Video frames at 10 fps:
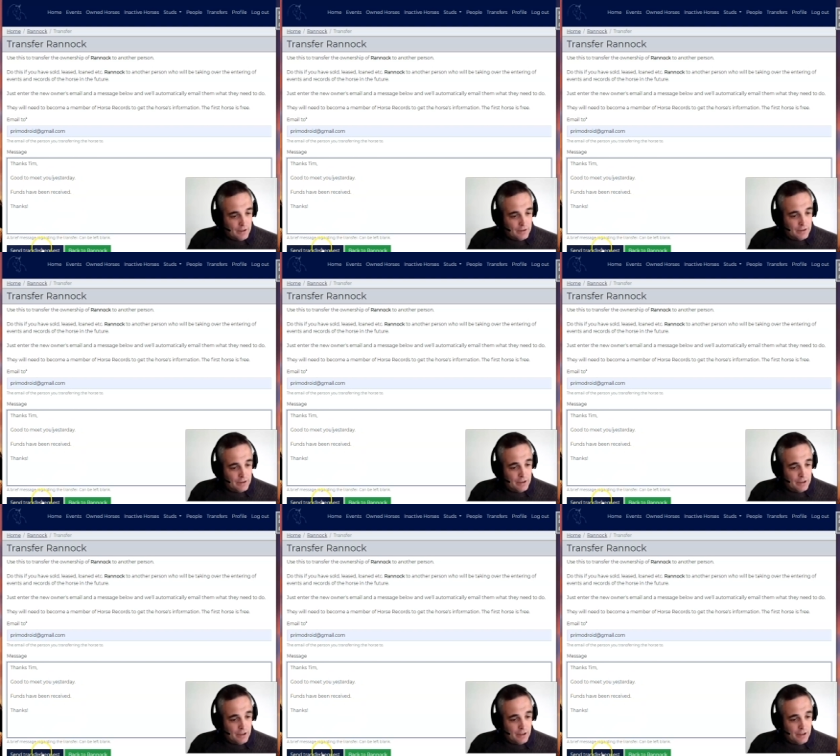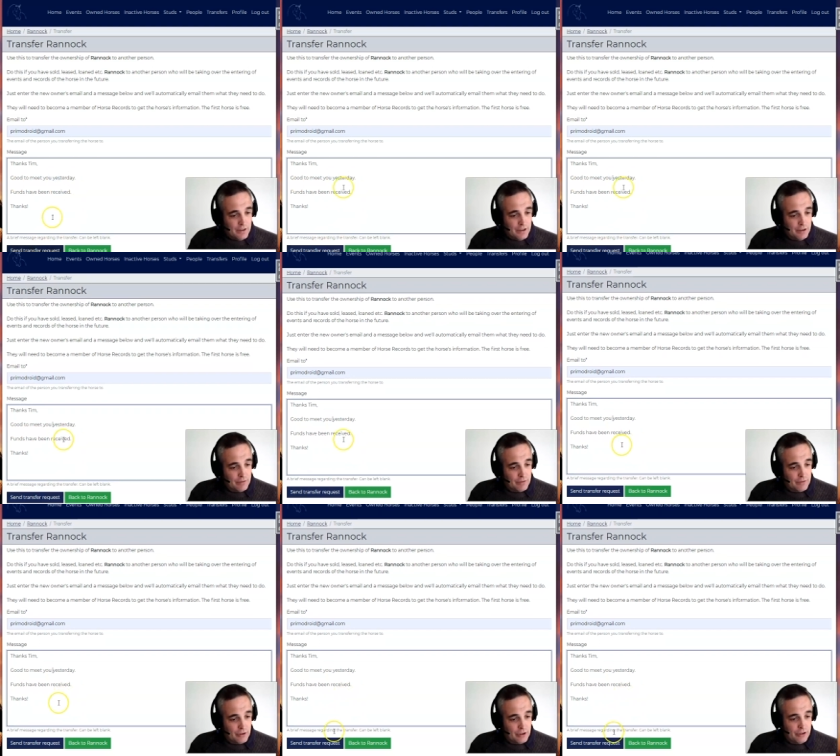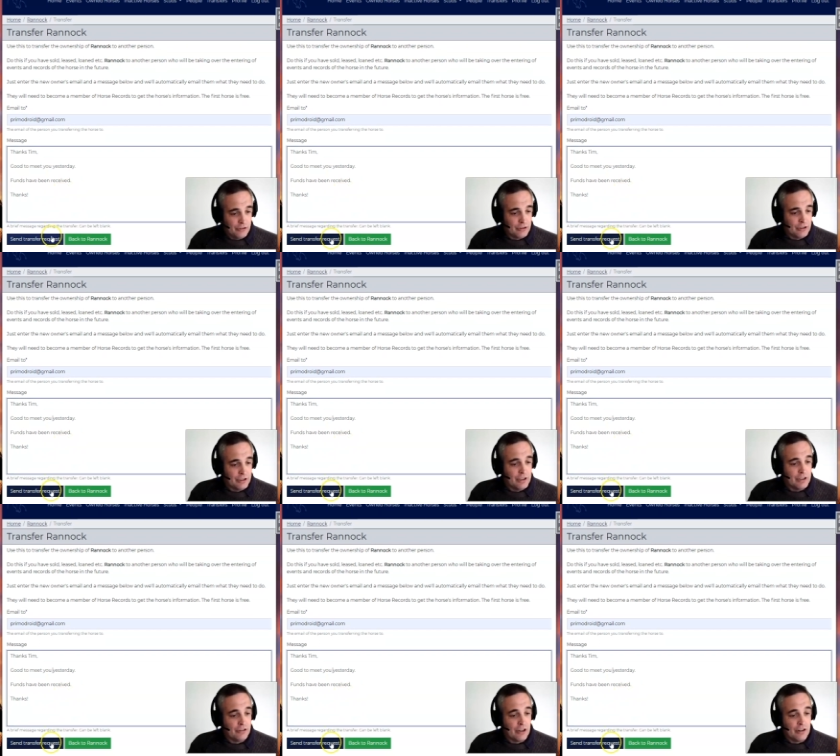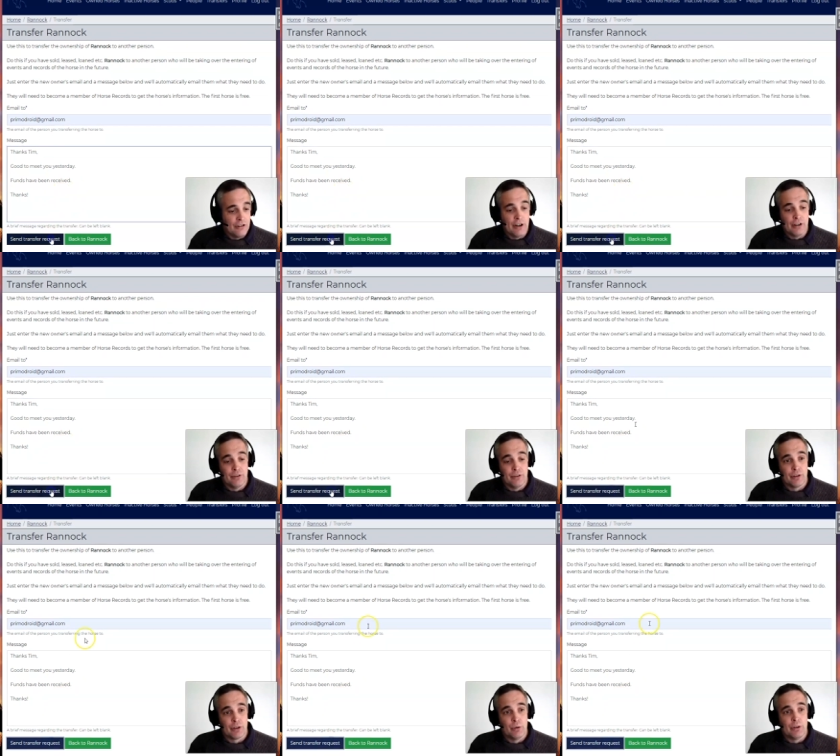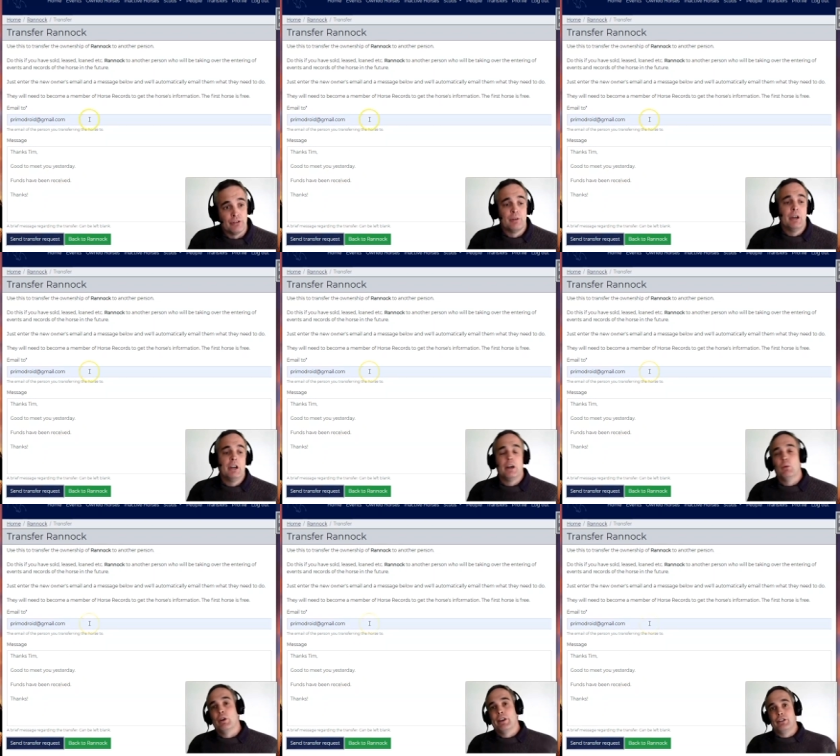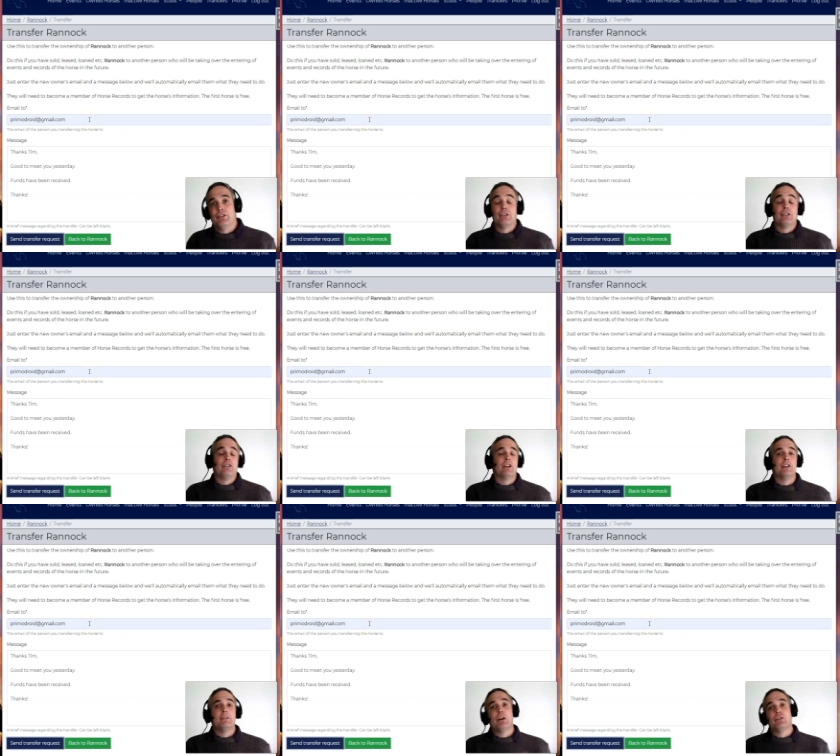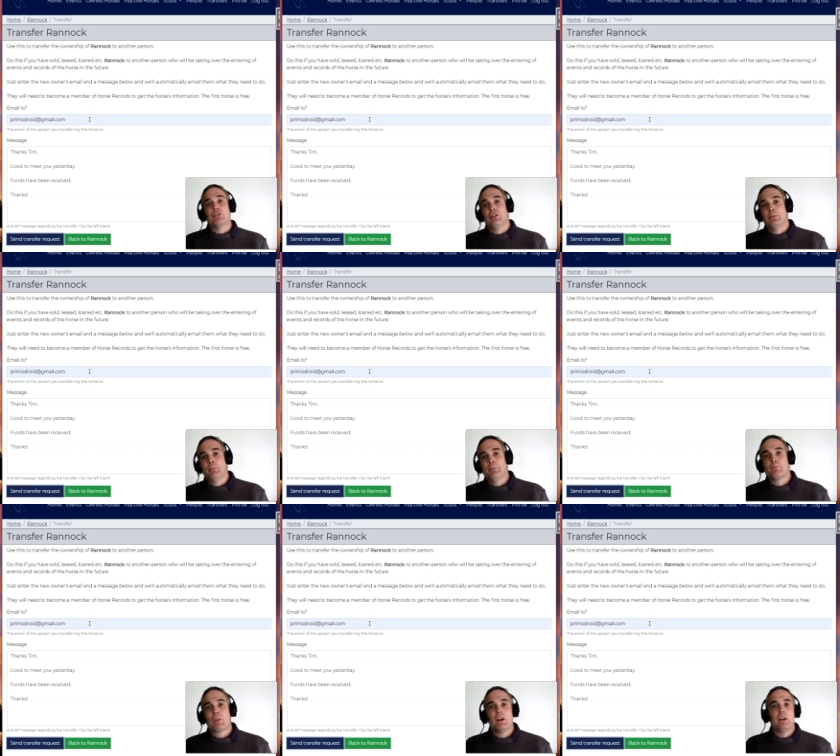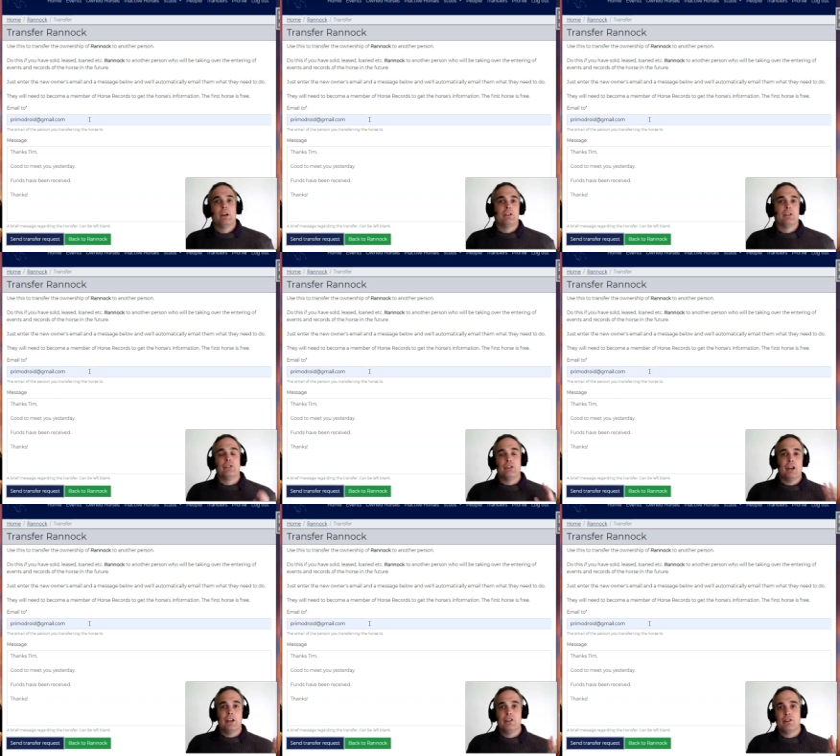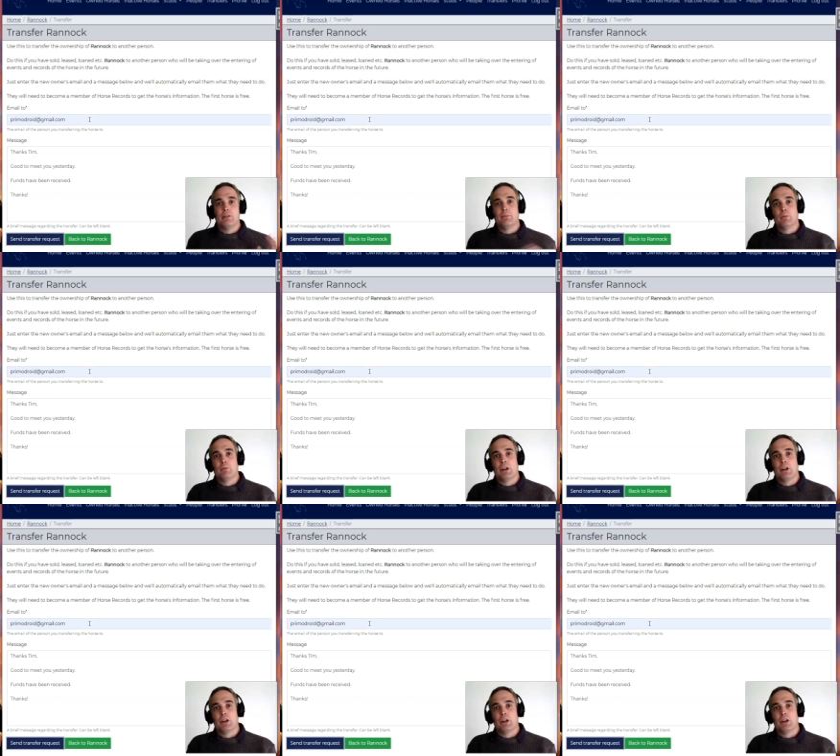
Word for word: Okay, and then if I just click here, send transfer request. And what that does is that emails Tim and says, hey Tim,